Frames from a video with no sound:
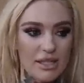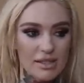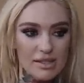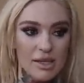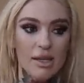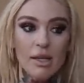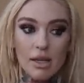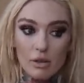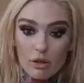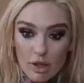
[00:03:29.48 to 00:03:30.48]
It's no.
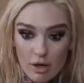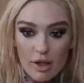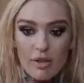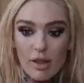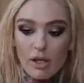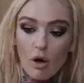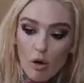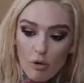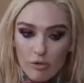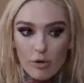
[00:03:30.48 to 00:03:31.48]
lit and like
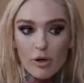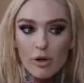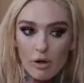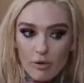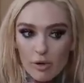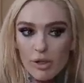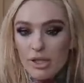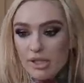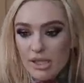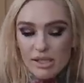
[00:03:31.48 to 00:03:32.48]
over and over
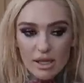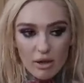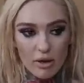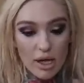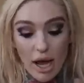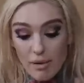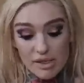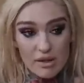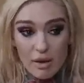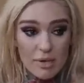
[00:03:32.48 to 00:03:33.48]
with the detail. And I
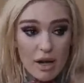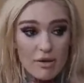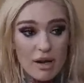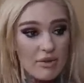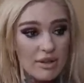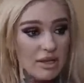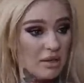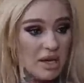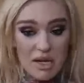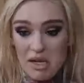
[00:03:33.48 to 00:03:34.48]
was numbed out and
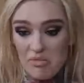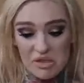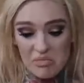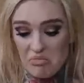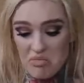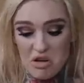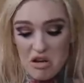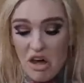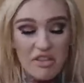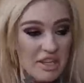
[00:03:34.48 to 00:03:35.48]
everything. And it was
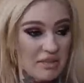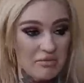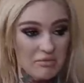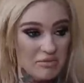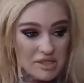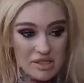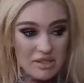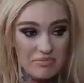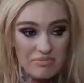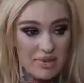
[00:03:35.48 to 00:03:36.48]
nothing is
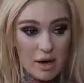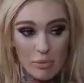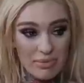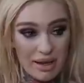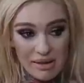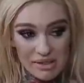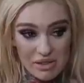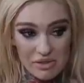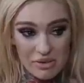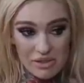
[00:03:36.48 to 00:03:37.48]
going to help that
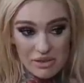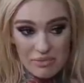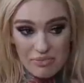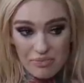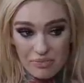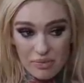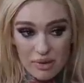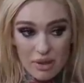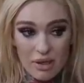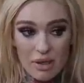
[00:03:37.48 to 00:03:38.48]
situation. Dude, the way they use
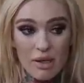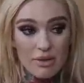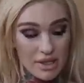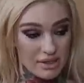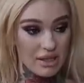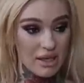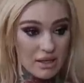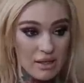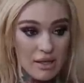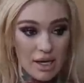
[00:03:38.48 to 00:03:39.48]
numbing cream? They
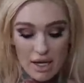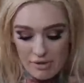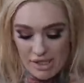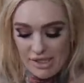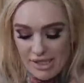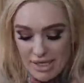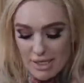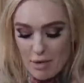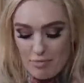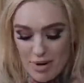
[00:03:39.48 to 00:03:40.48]
did. And I was like
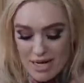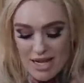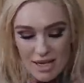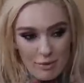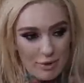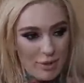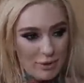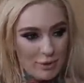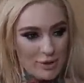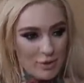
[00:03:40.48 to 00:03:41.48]
sitting there baking with my
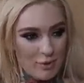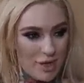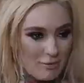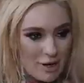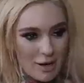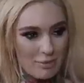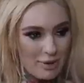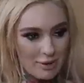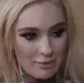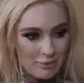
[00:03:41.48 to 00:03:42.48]
little saran wrap,
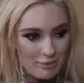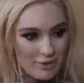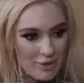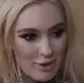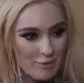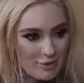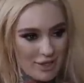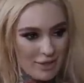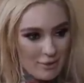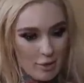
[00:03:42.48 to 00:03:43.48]
like, you know,
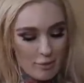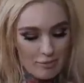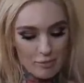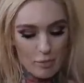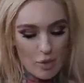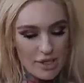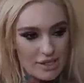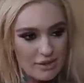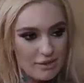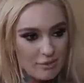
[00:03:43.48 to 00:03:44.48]
getting all
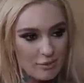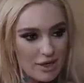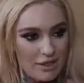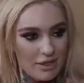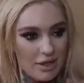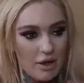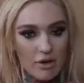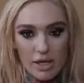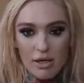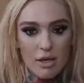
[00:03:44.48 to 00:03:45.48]
moist and ready to
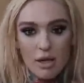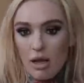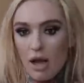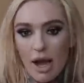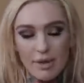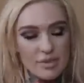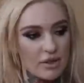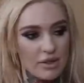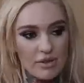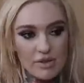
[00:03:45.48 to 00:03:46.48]
go. And I'm
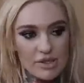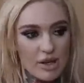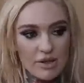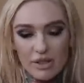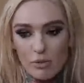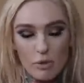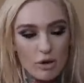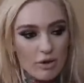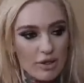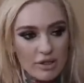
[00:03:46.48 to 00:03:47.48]
telling you, there's nothing in the
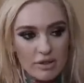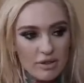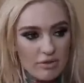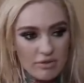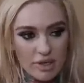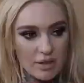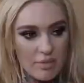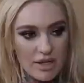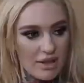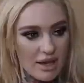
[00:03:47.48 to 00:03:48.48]
world that could have like
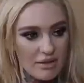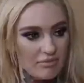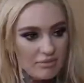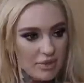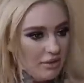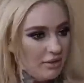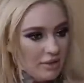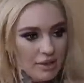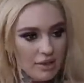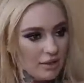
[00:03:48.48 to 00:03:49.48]
made that,
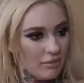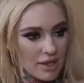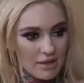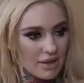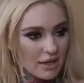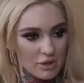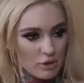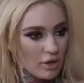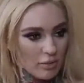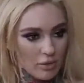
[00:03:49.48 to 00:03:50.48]
made that
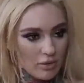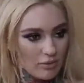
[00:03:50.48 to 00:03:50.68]
enjoyable.